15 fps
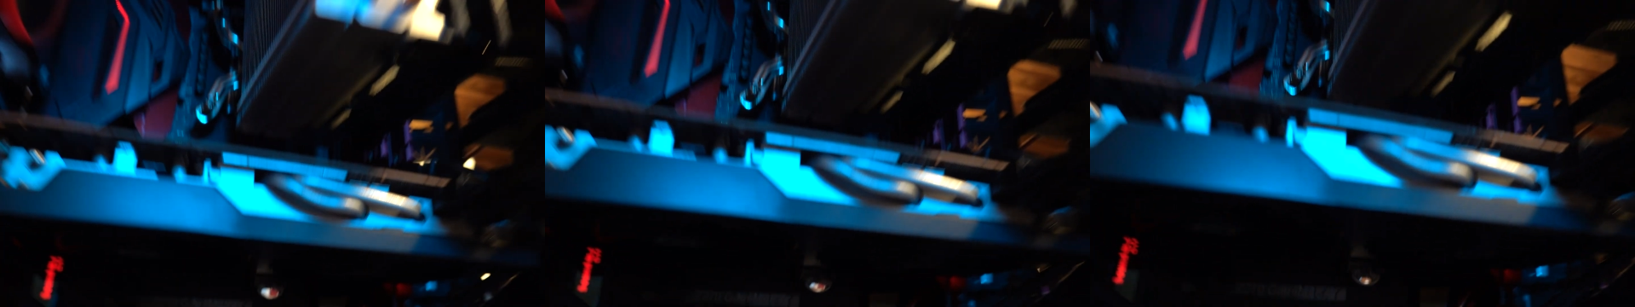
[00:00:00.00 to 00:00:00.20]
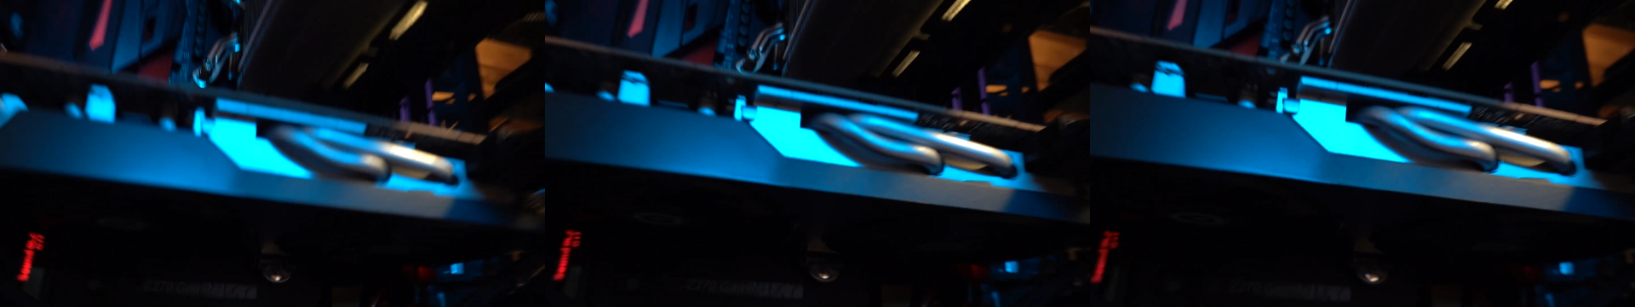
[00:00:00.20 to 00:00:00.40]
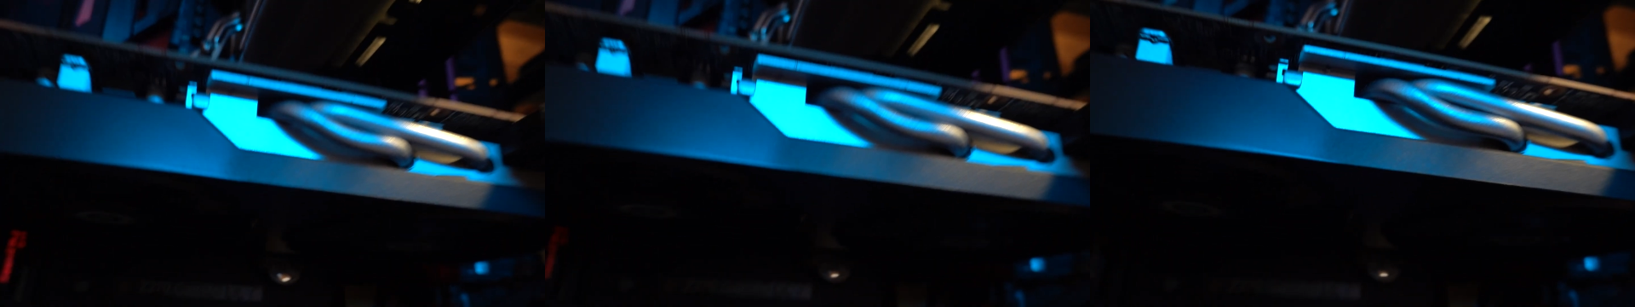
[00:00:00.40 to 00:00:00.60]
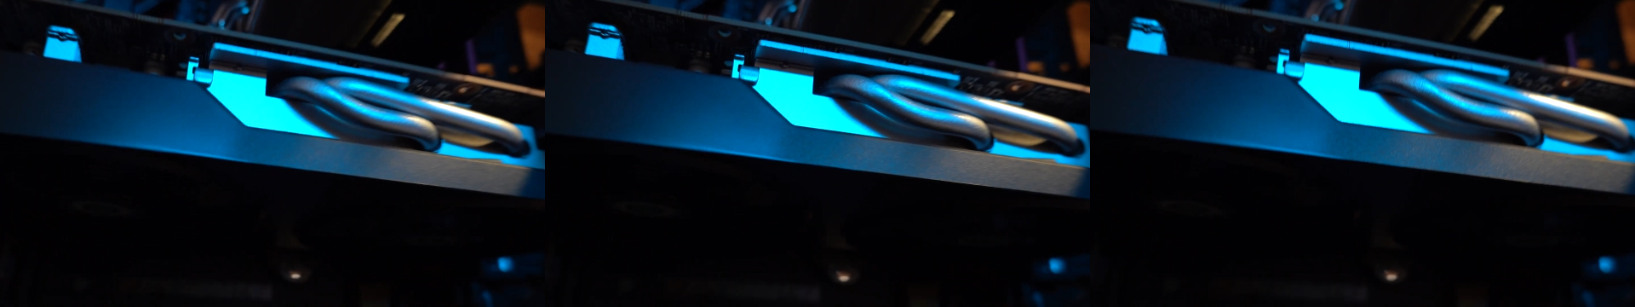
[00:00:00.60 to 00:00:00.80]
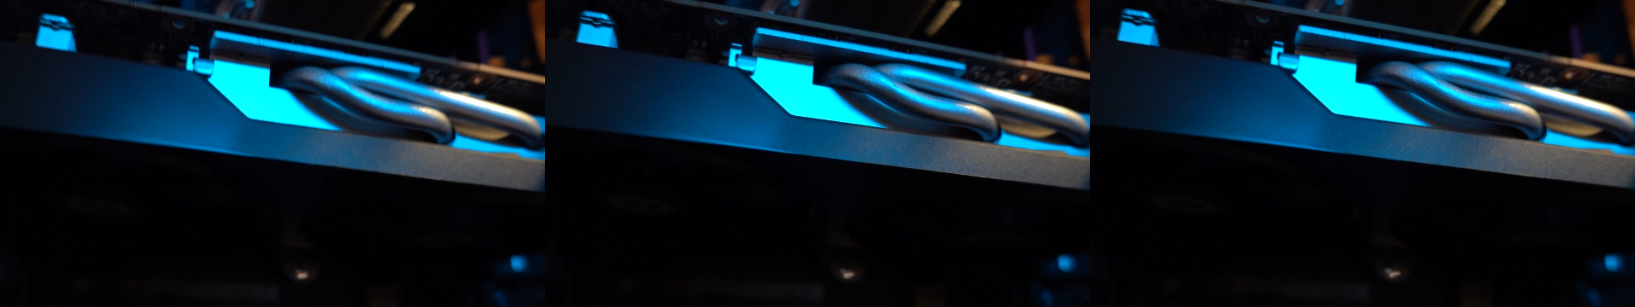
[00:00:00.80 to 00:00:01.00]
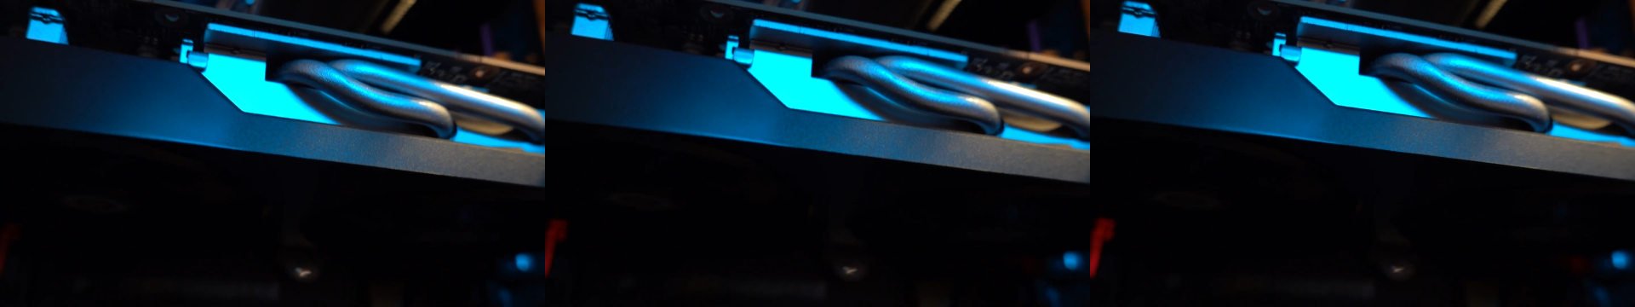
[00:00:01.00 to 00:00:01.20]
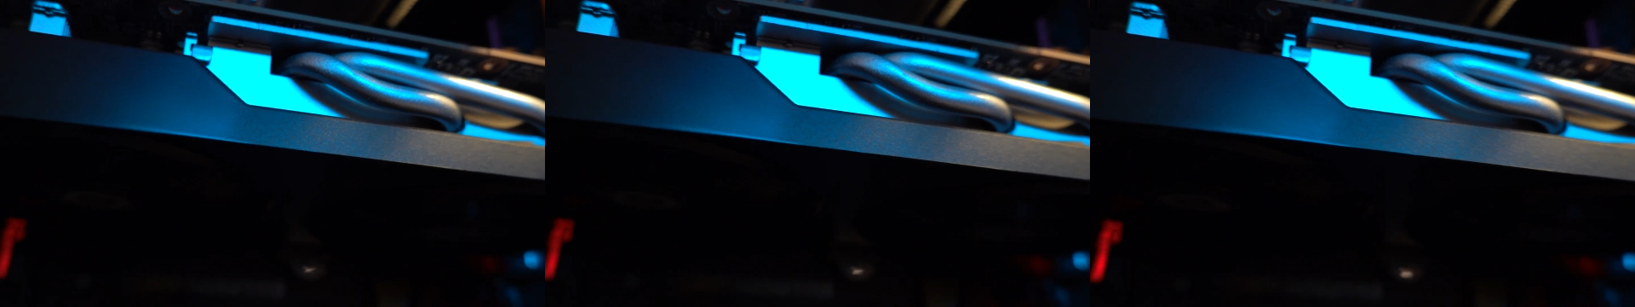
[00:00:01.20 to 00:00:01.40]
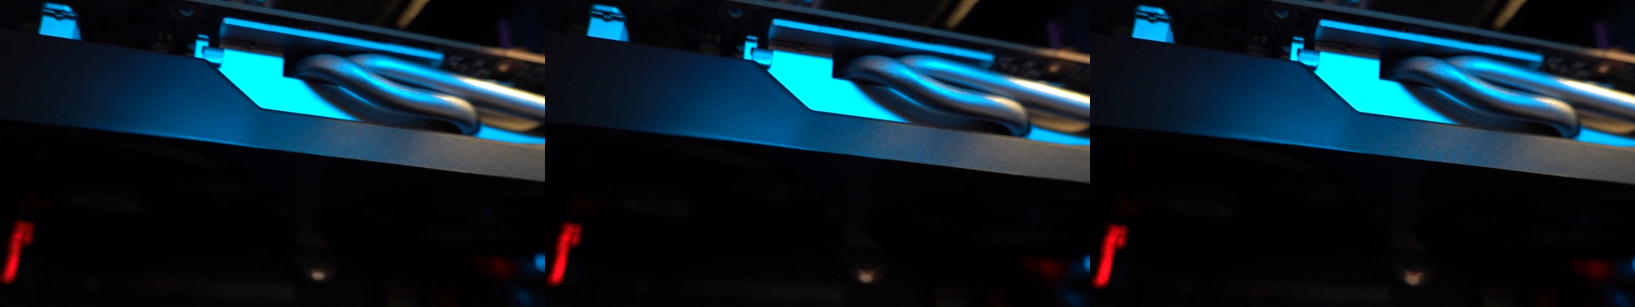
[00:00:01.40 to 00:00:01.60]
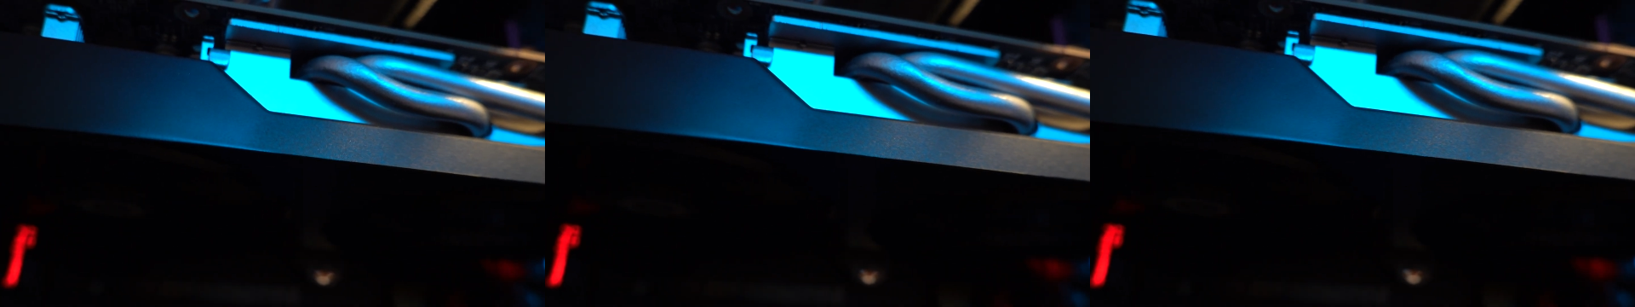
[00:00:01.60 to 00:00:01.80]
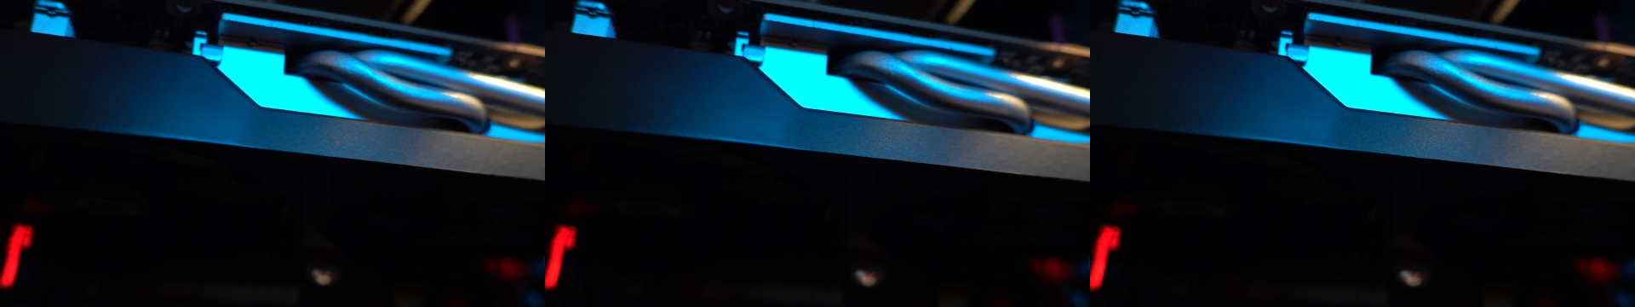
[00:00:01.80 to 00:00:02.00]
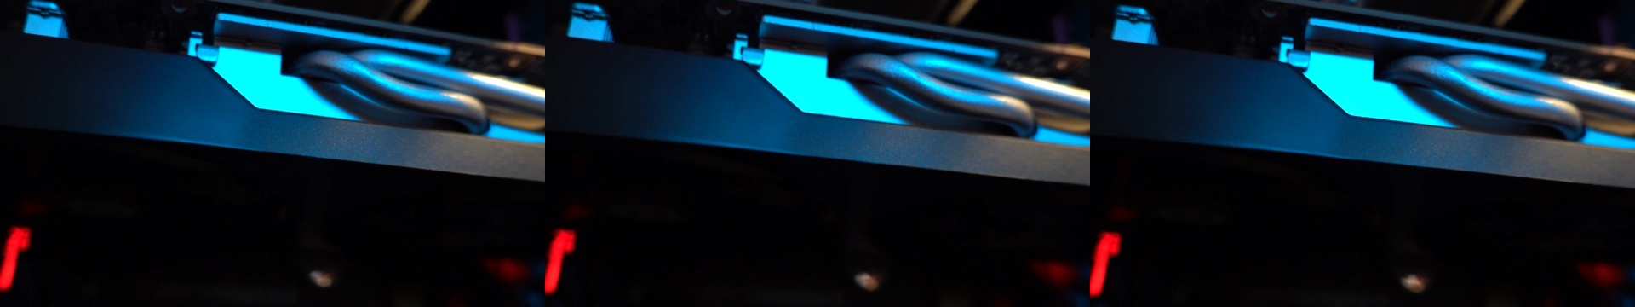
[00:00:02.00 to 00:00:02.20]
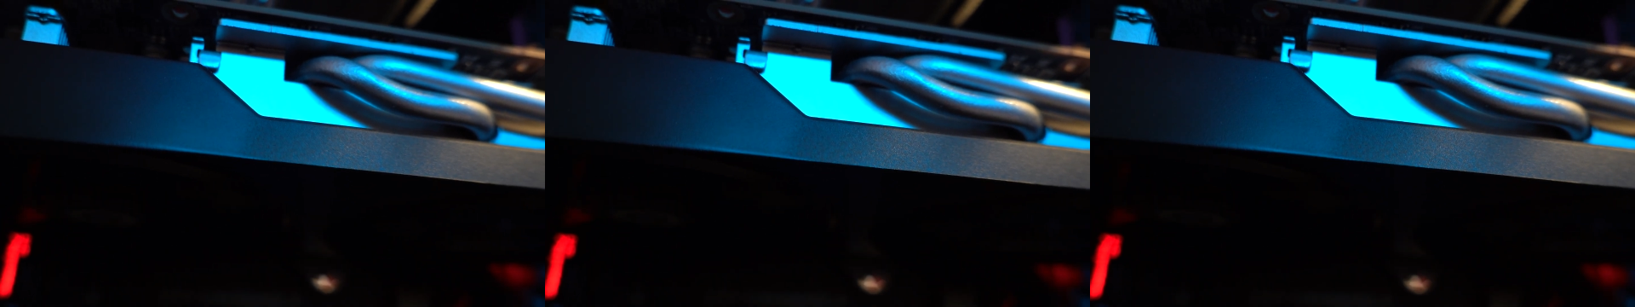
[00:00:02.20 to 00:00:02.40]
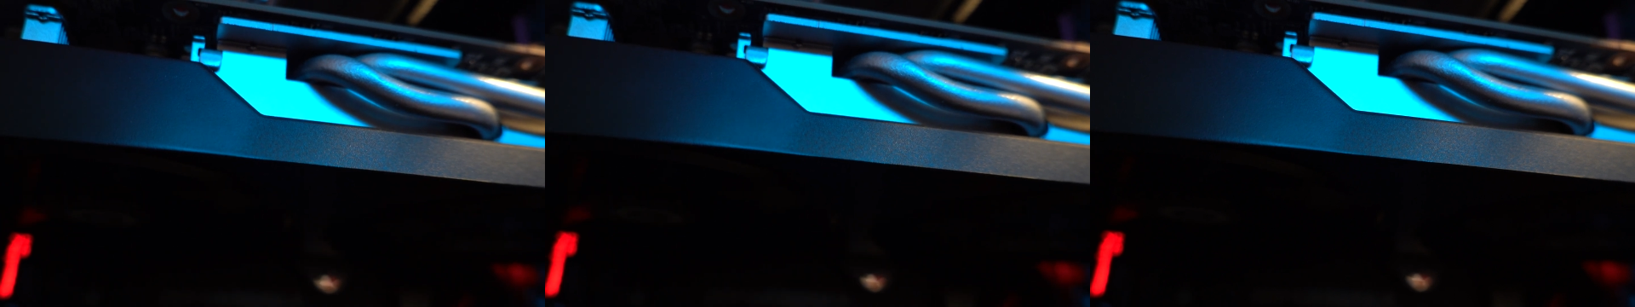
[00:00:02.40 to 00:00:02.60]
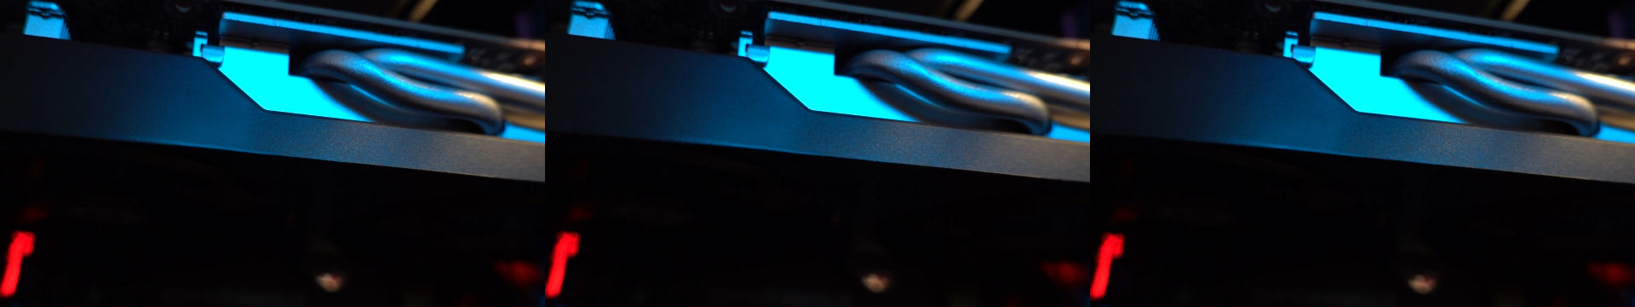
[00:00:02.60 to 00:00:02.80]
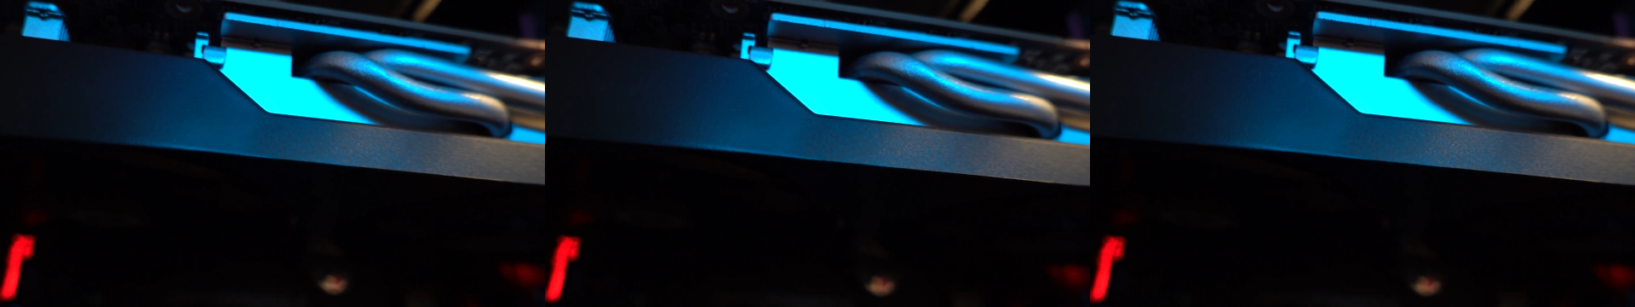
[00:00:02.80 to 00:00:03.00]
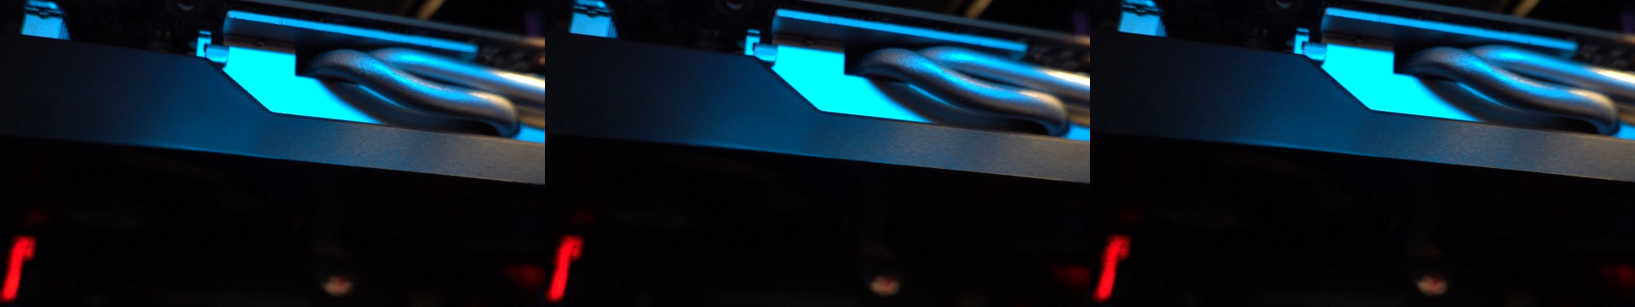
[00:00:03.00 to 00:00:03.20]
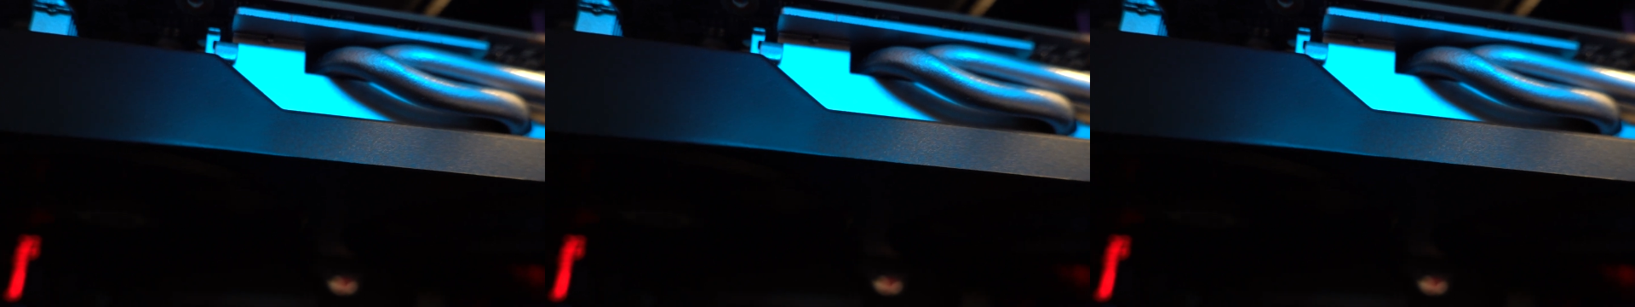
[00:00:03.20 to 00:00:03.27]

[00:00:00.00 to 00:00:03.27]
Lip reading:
No face is visible, so there are no lips to read.